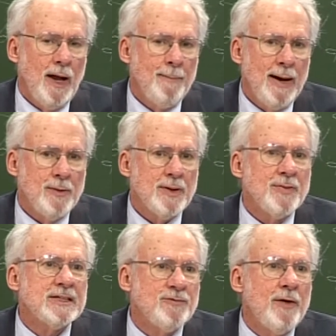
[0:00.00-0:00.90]
about
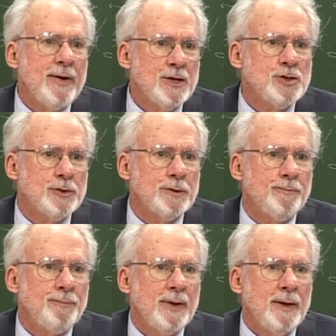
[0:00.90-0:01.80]
this very issue
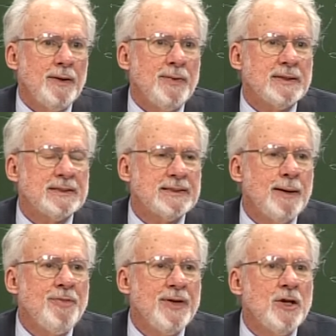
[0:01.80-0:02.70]
that
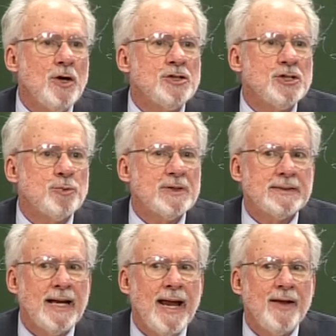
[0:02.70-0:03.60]
some theologians were
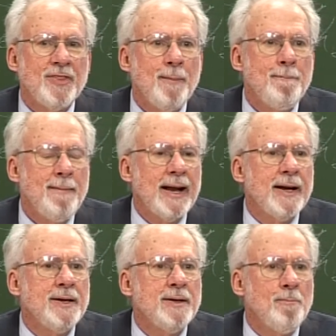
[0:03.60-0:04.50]
saying the
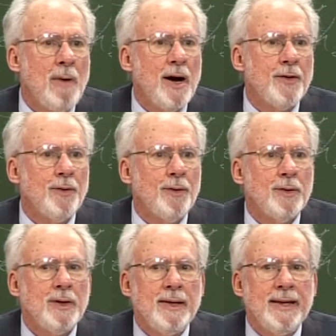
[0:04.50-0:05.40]
Meccan model